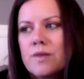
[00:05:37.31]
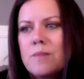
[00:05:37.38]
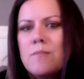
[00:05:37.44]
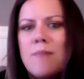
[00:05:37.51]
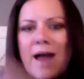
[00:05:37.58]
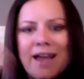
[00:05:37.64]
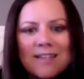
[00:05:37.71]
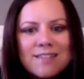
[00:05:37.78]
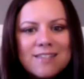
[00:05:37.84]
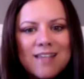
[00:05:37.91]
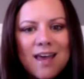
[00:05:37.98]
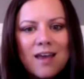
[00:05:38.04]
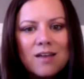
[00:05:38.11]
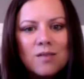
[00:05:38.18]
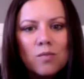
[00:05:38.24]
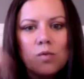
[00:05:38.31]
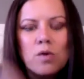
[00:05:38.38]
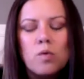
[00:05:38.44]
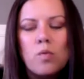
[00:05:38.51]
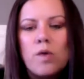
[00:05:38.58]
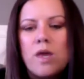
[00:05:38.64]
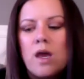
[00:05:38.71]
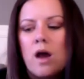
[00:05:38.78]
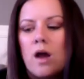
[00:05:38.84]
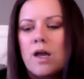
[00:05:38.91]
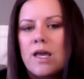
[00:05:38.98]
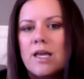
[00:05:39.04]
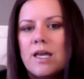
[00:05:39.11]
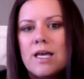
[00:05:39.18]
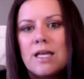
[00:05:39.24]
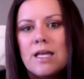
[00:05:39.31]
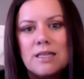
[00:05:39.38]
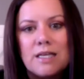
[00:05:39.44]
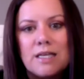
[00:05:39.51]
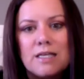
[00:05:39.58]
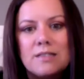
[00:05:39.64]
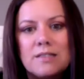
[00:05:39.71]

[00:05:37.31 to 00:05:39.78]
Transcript: mindset when we are getting a lead.